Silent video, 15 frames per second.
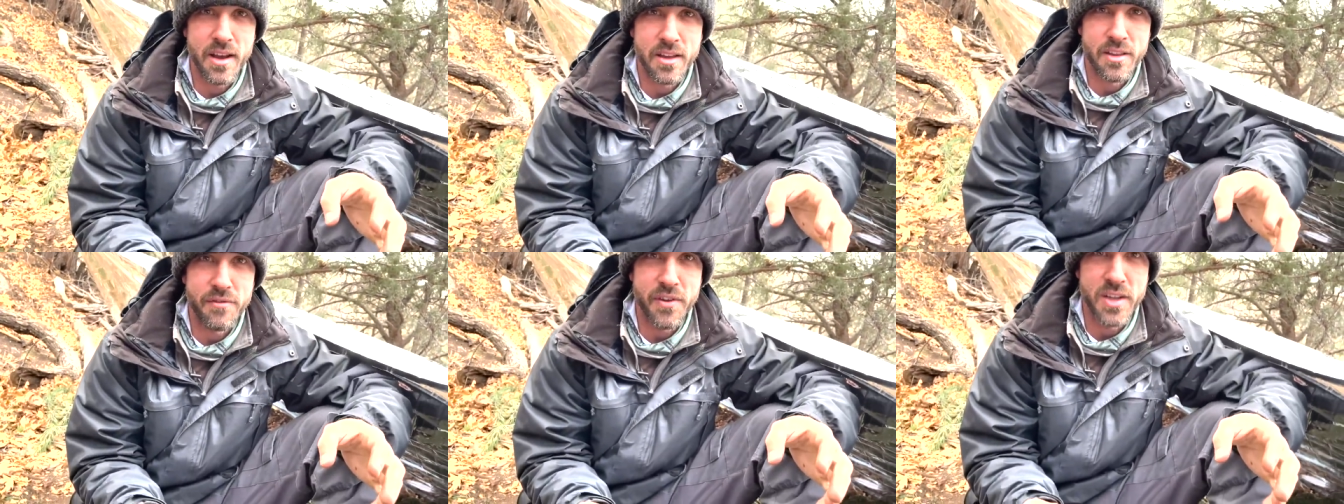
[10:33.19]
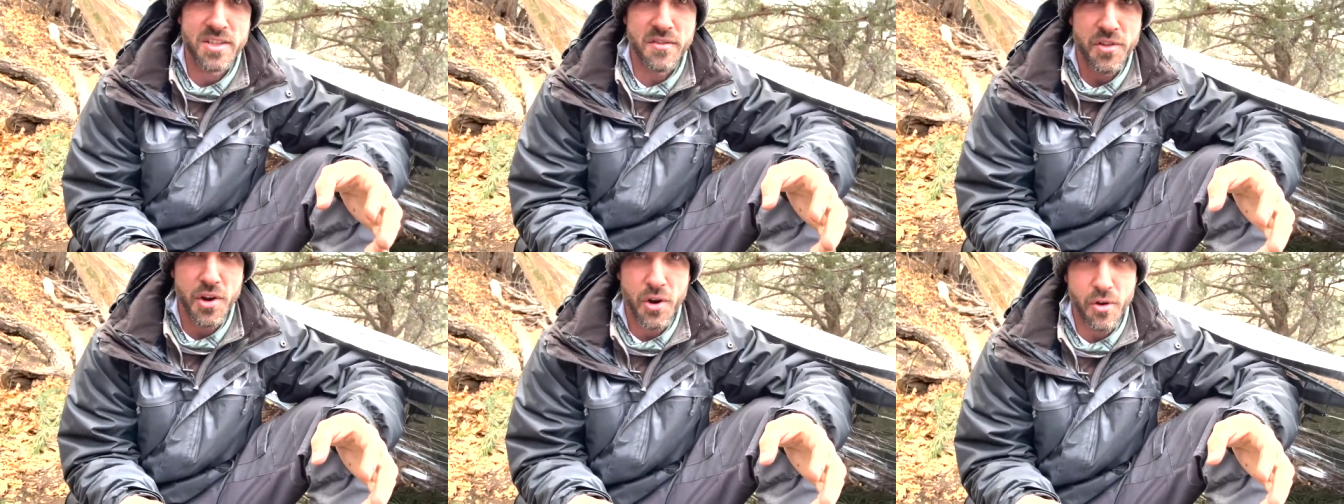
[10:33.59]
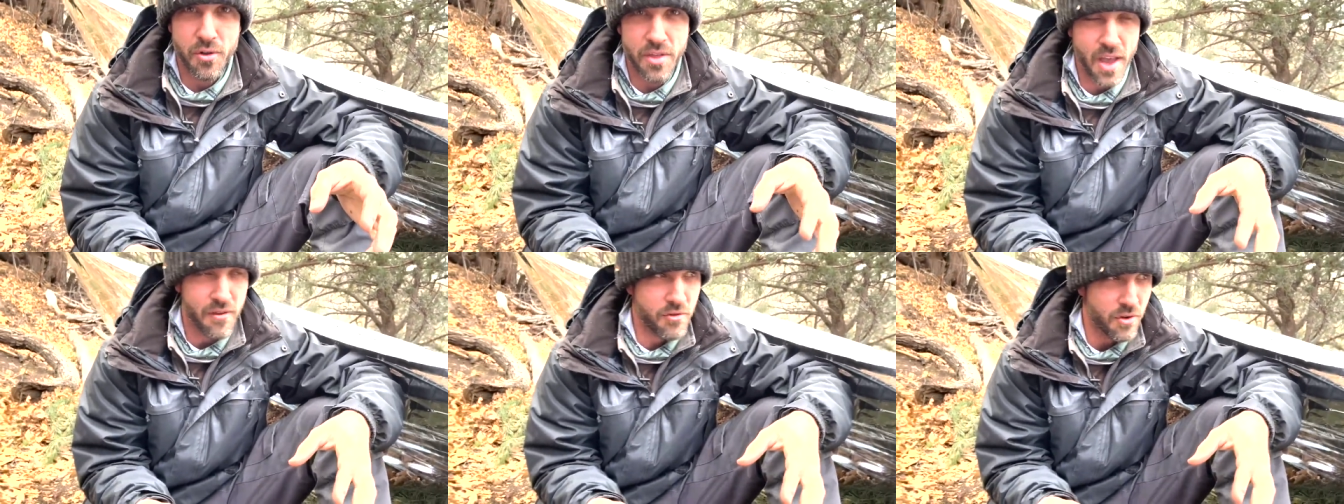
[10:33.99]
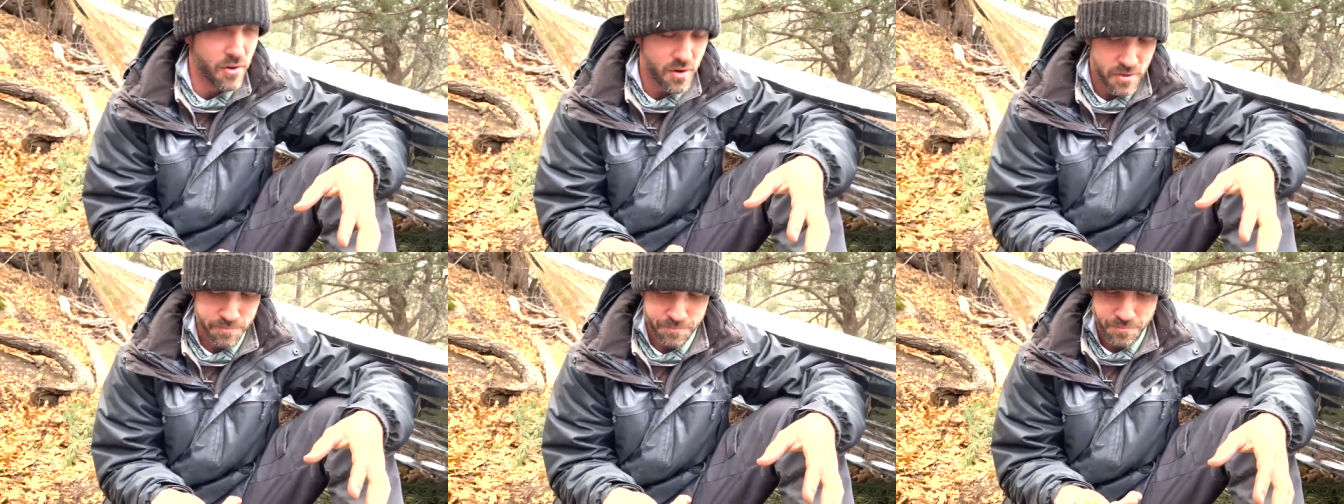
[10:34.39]
on the face of the earth after
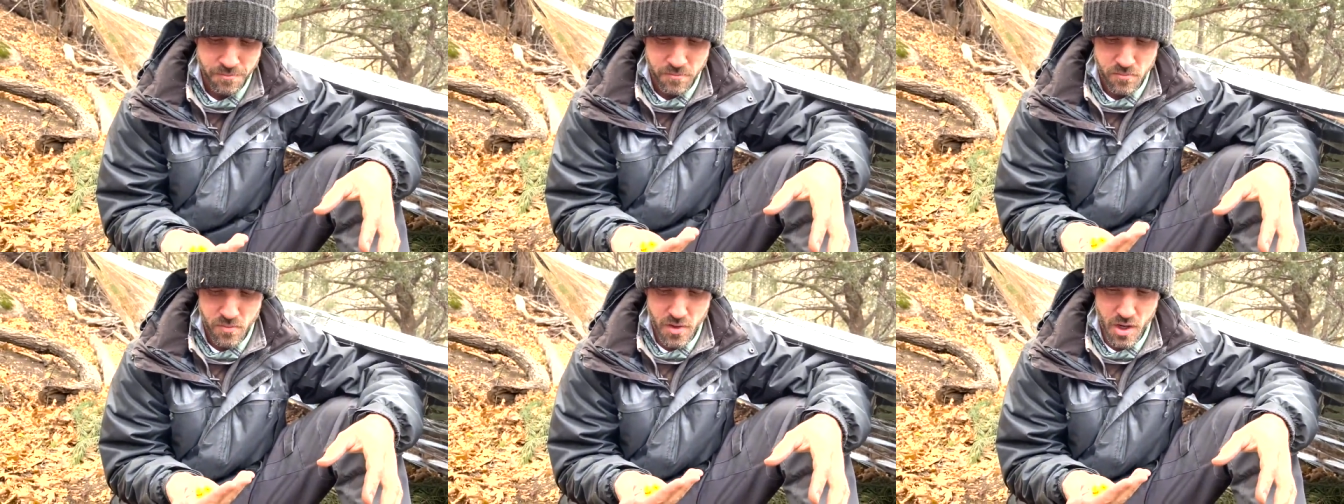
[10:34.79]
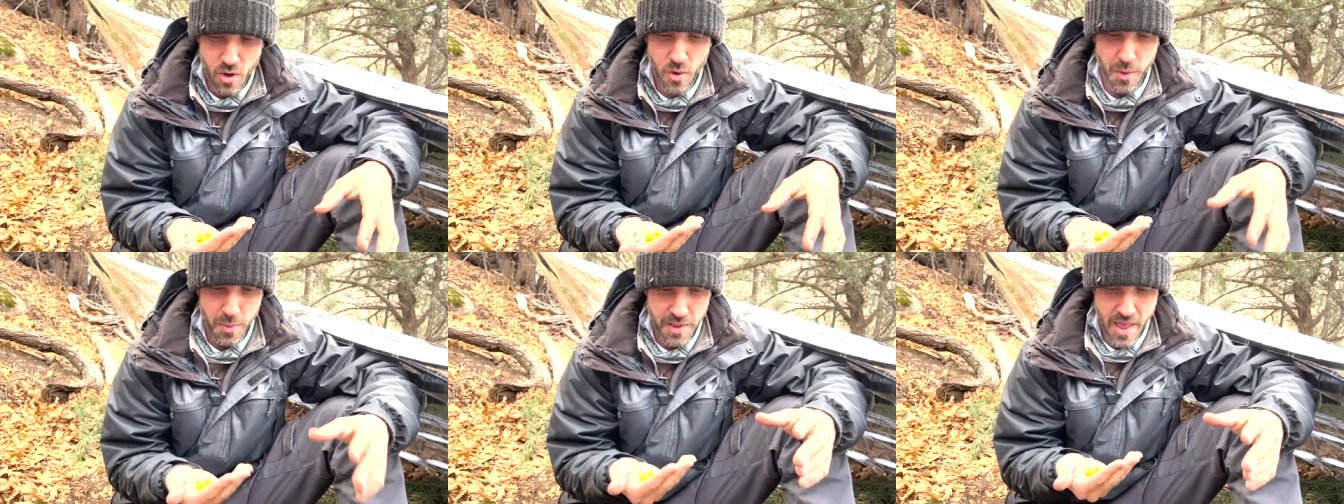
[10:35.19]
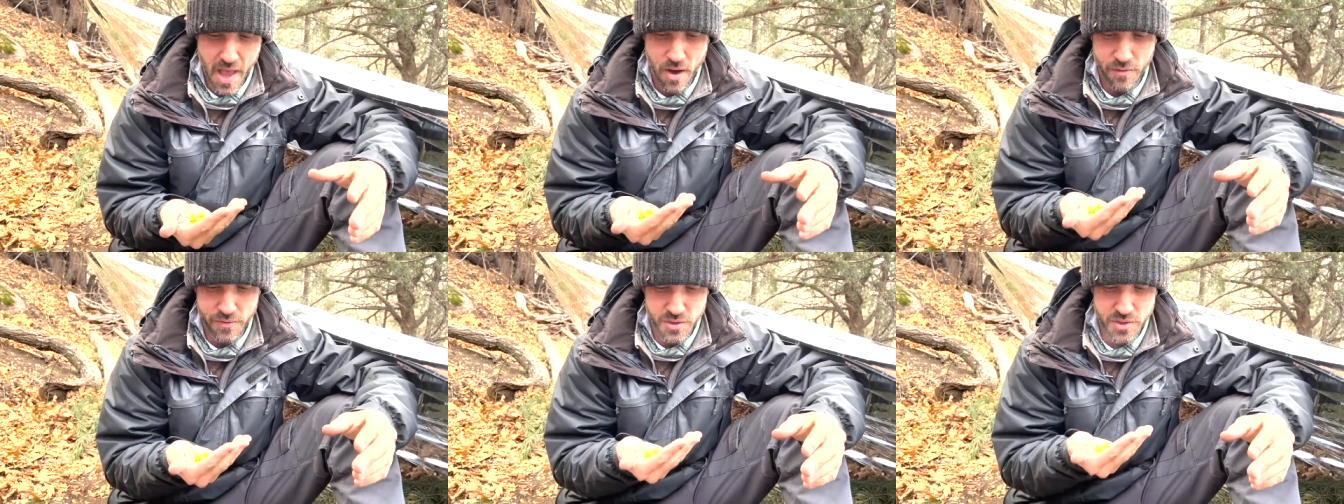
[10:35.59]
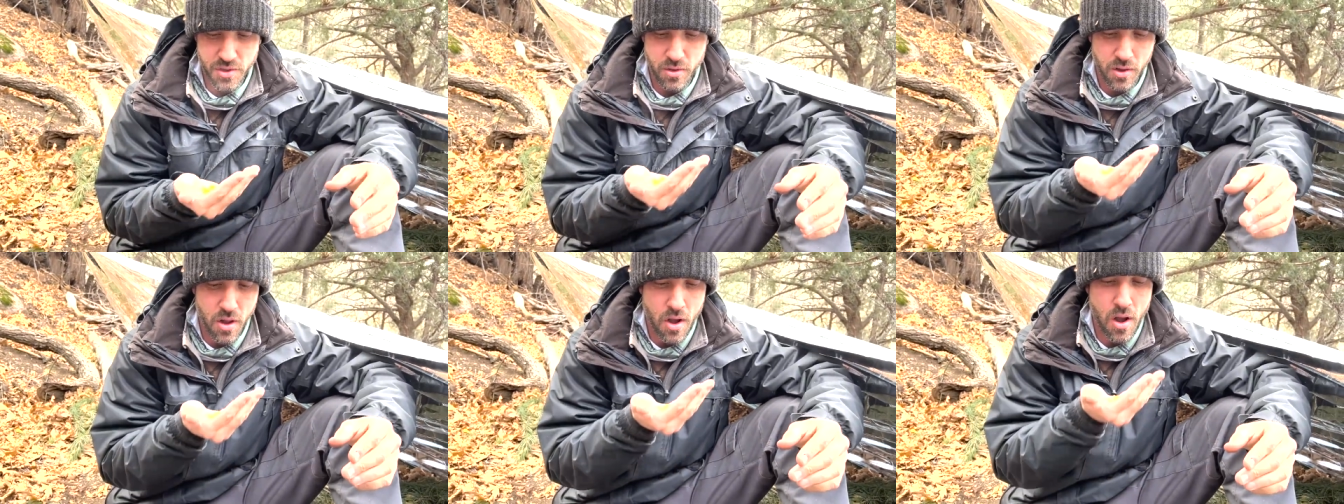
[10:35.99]
going without for so
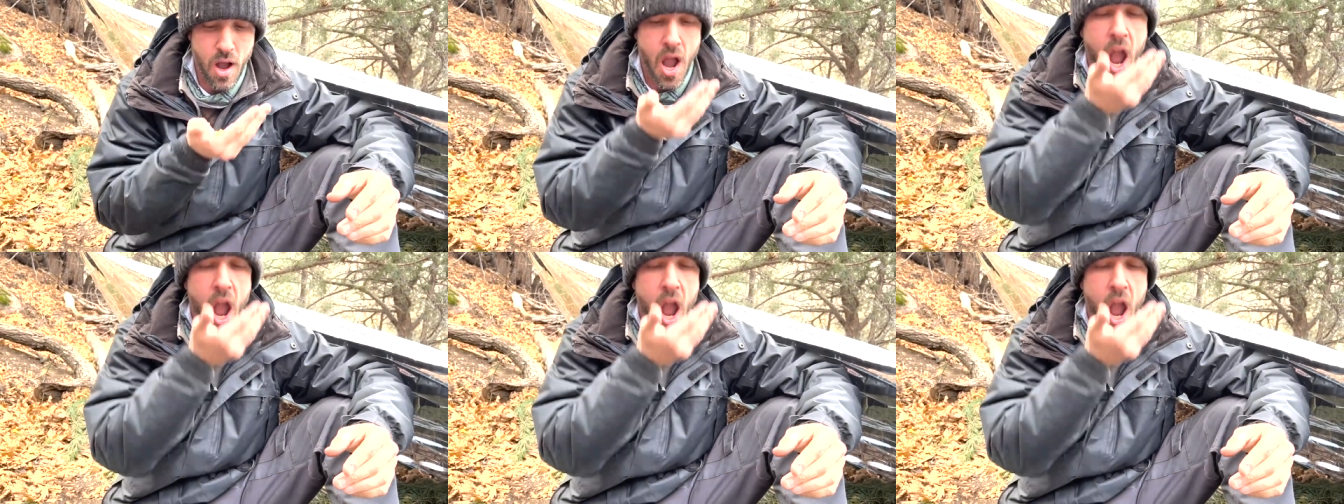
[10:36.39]
long.